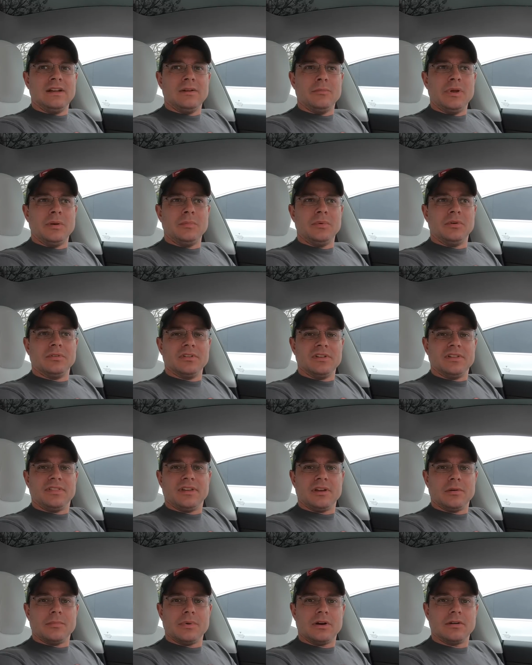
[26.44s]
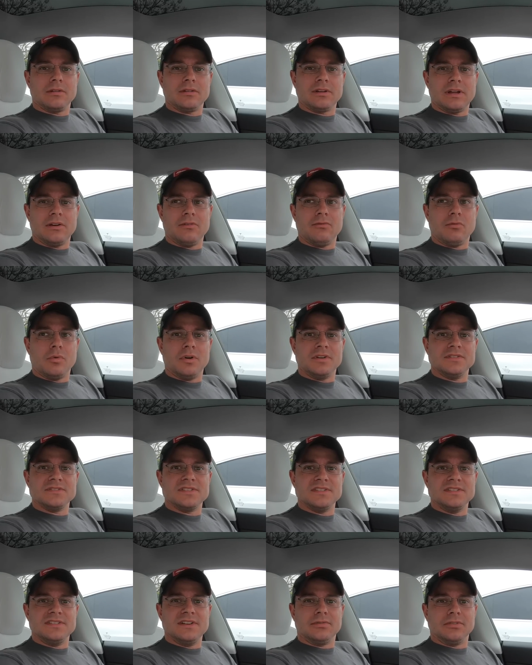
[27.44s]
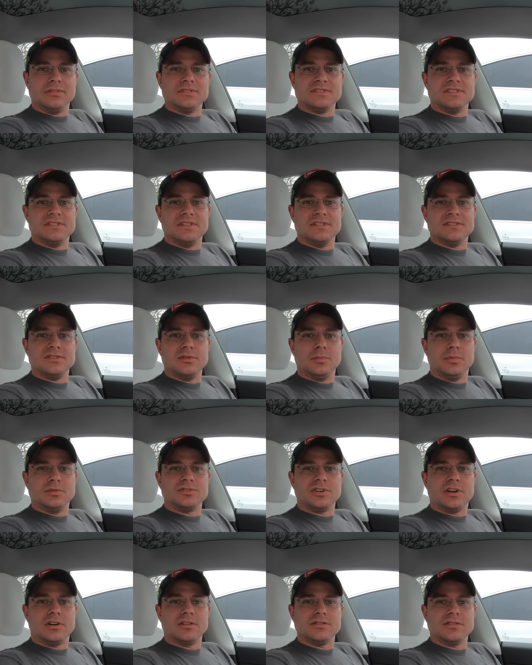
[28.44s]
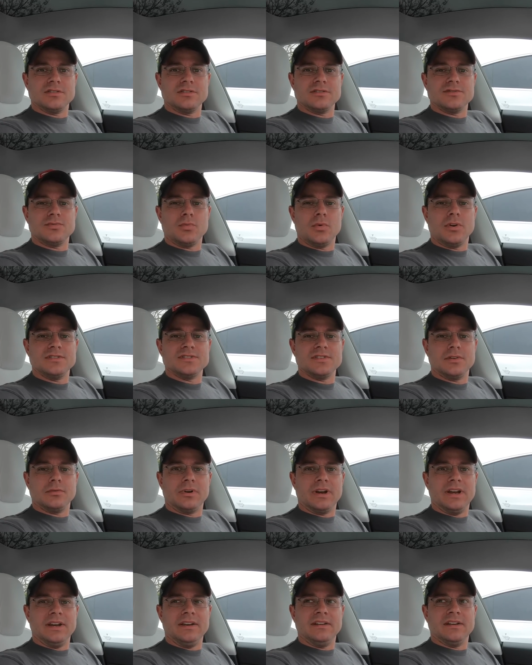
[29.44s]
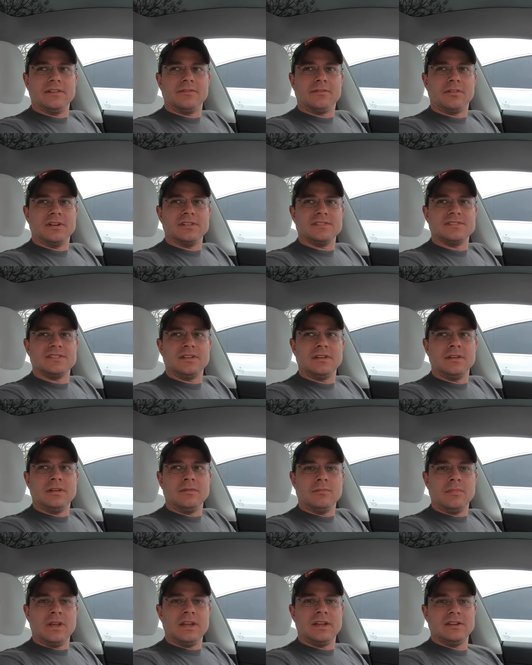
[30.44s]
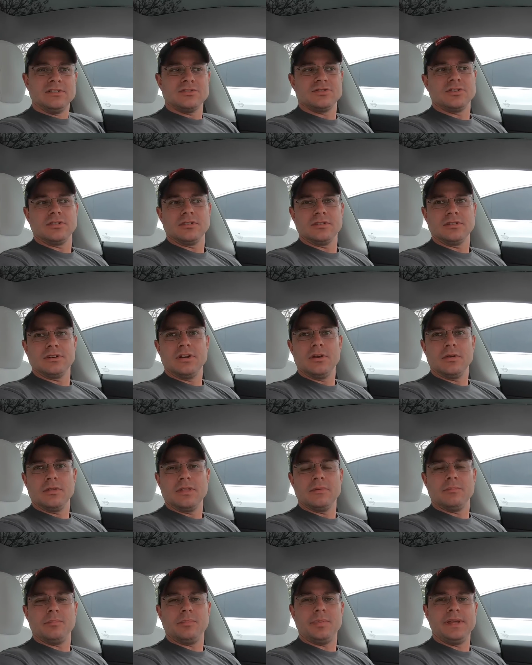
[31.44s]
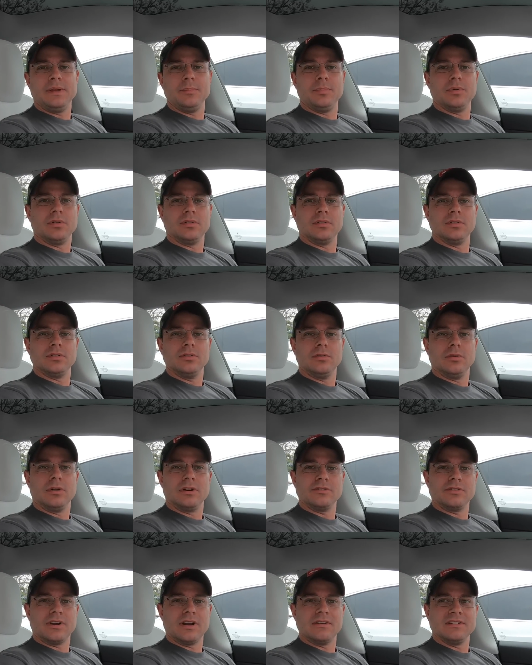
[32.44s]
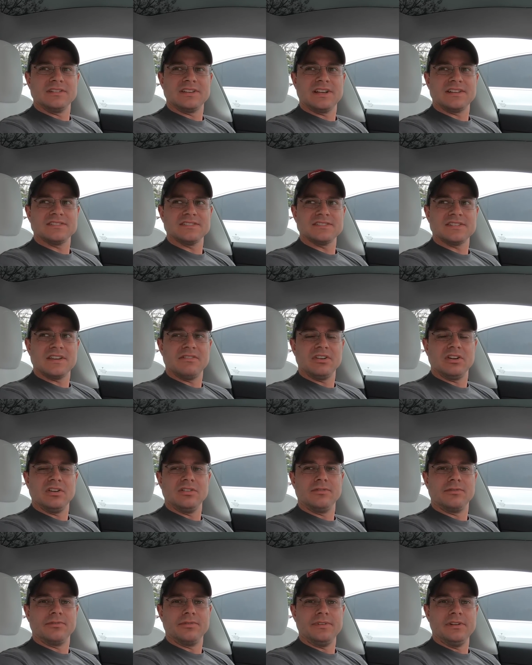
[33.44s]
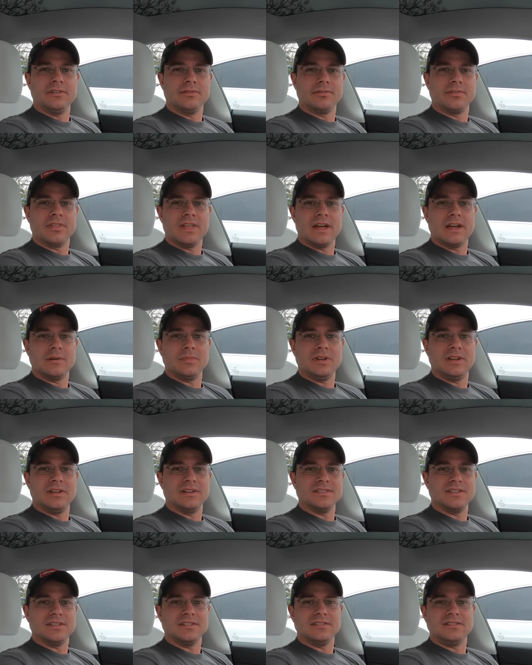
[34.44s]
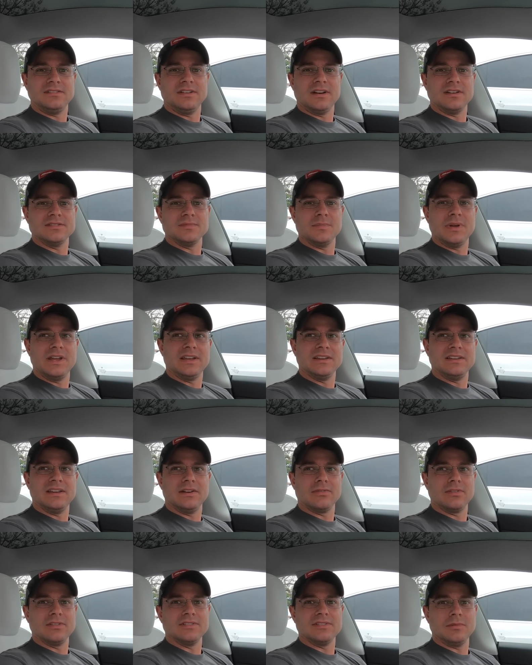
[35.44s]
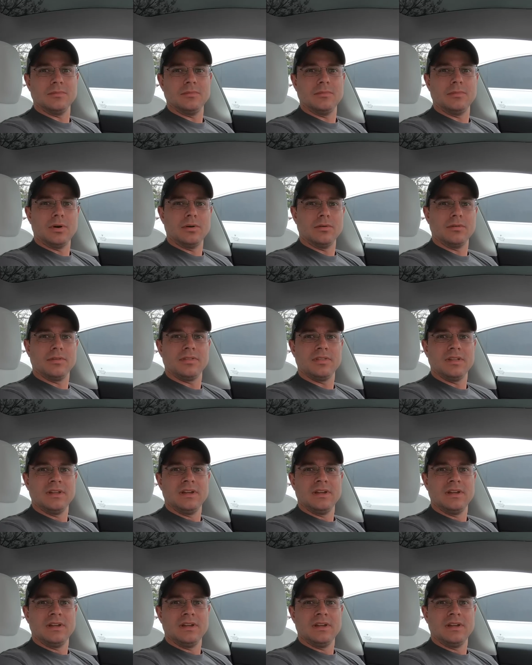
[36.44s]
made me really think about kind of what is the difference in the superchargers, what is the rate difference, and making sure, you know, that people who are driving Teslas have a good feel for that, because it does make a difference in both